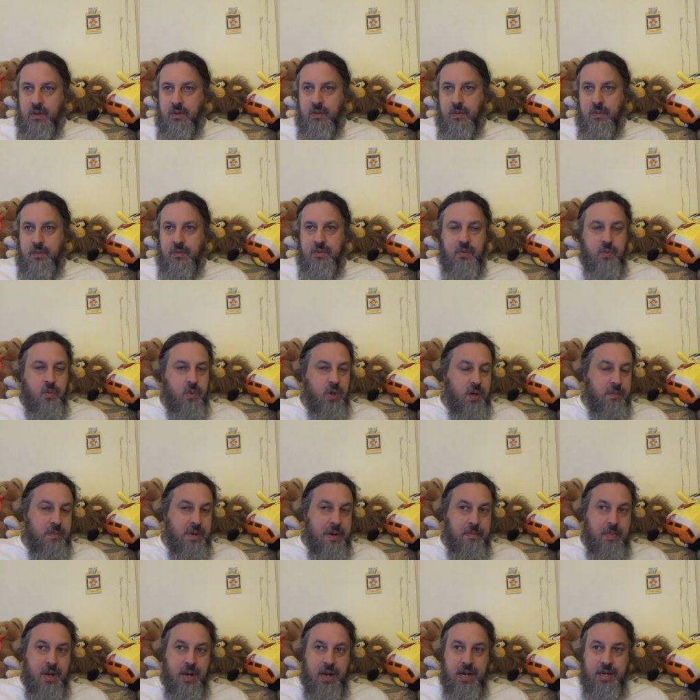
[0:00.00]
in terms of where
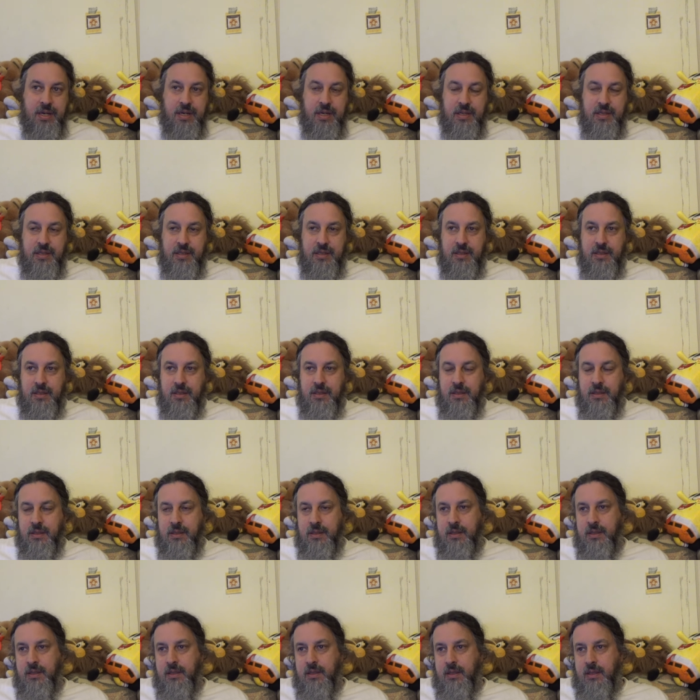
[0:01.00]
my mind is.
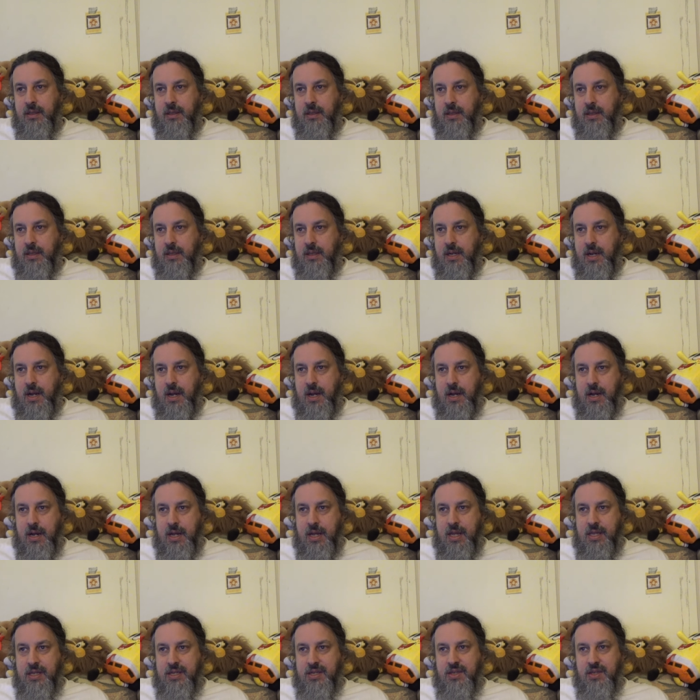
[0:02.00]

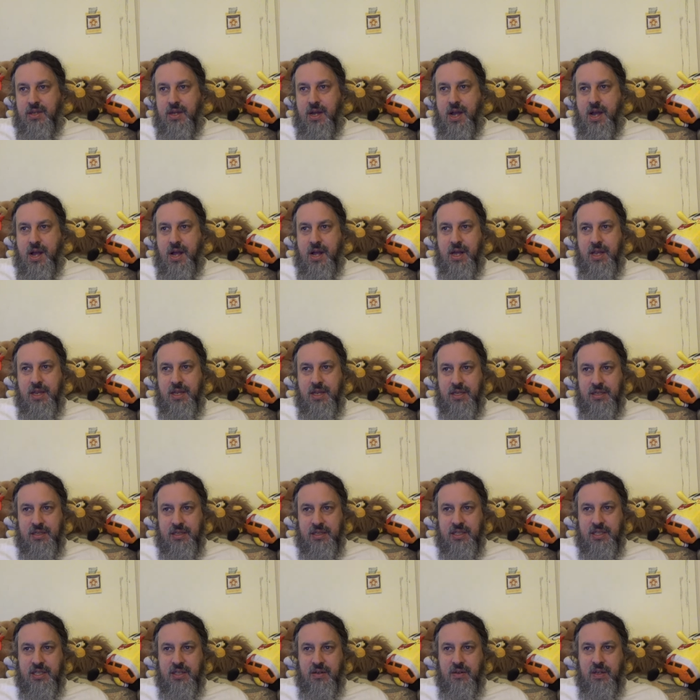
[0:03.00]
It's not
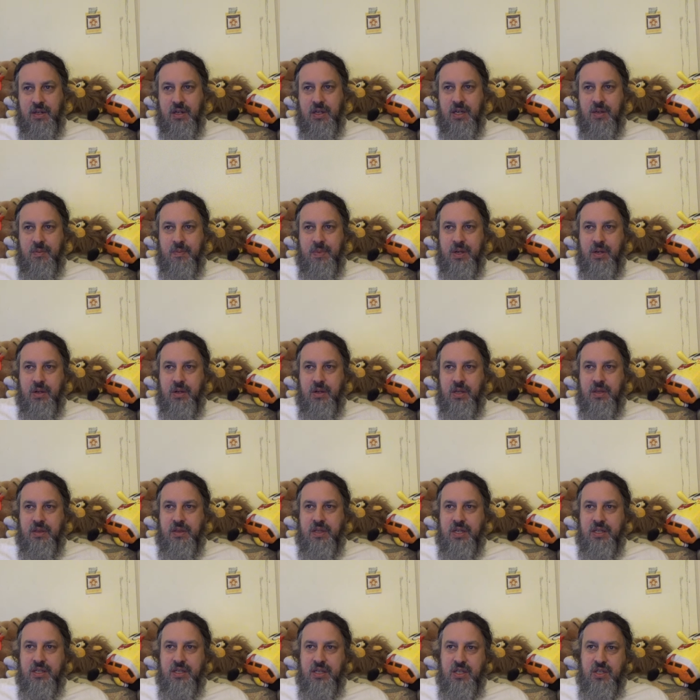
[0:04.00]
necessarily going to be a good
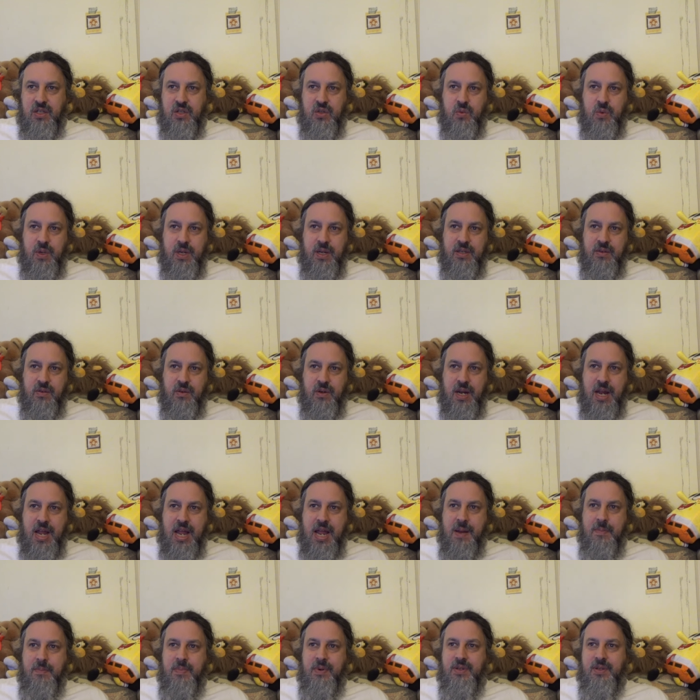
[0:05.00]
thing. And this is what sort of
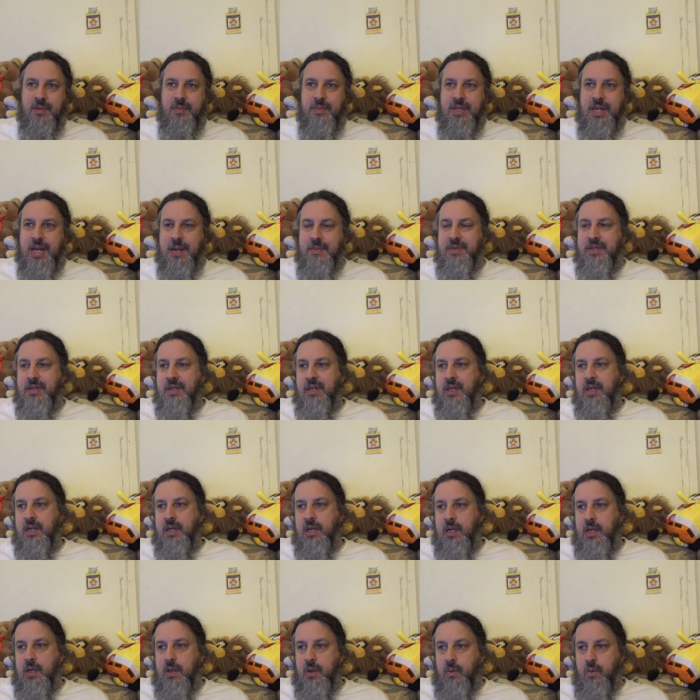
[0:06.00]
hampers sometimes
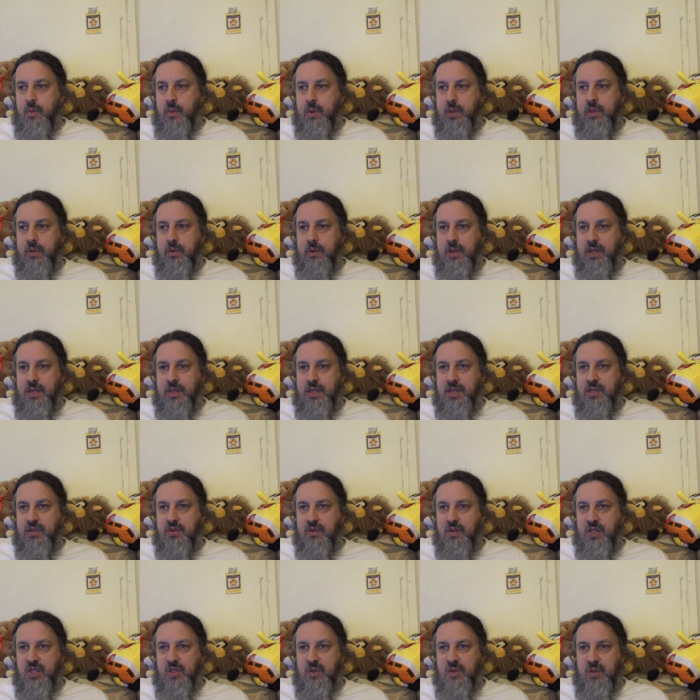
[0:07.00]
when you're in this
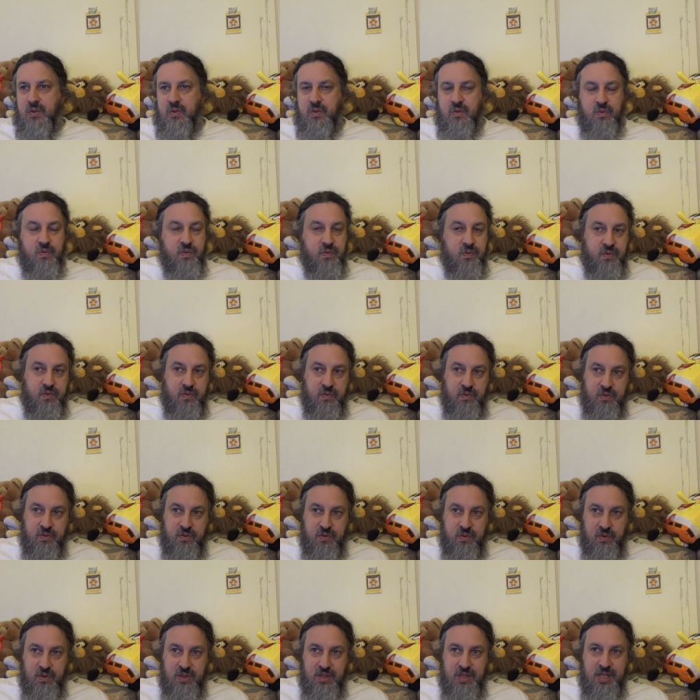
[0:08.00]
sort
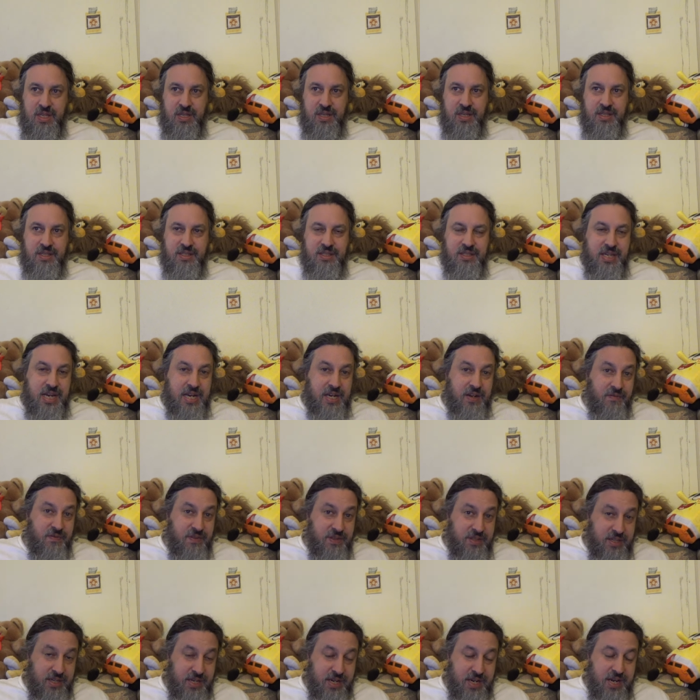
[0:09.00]
of in this state of
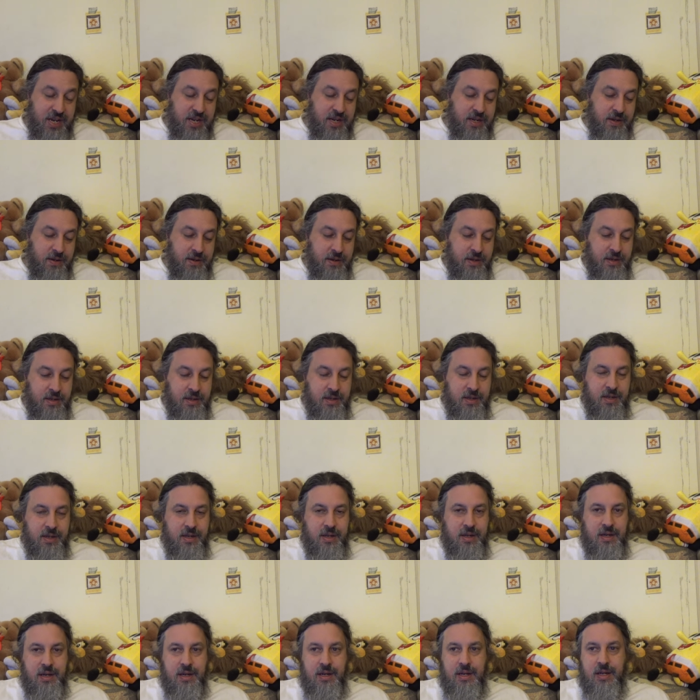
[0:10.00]
fatigue.
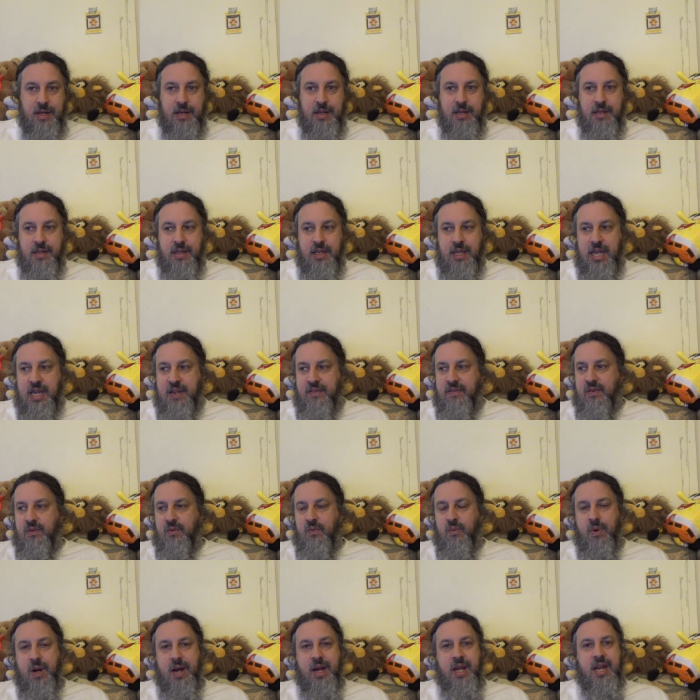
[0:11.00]

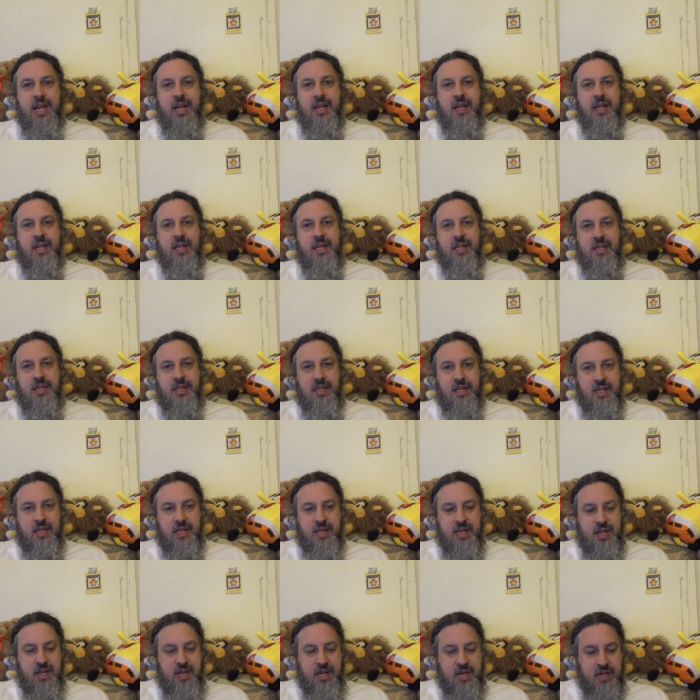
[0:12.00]
Even writing
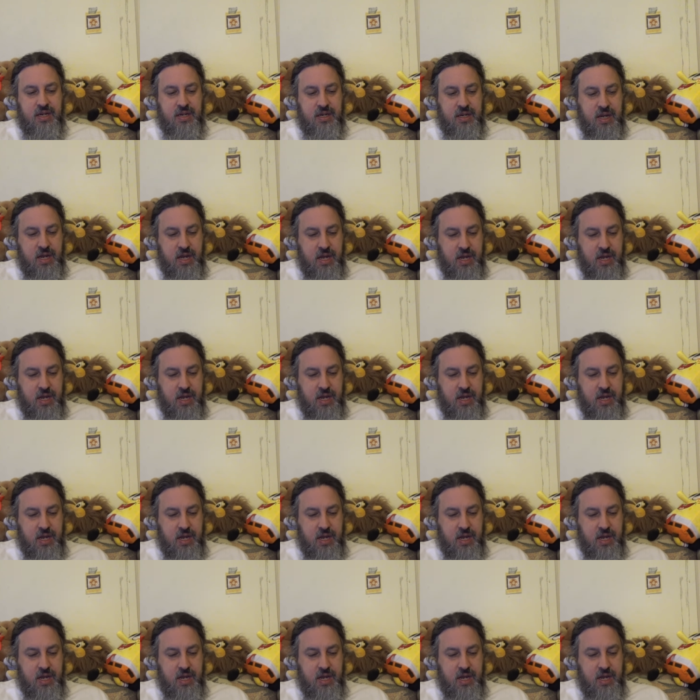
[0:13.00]
and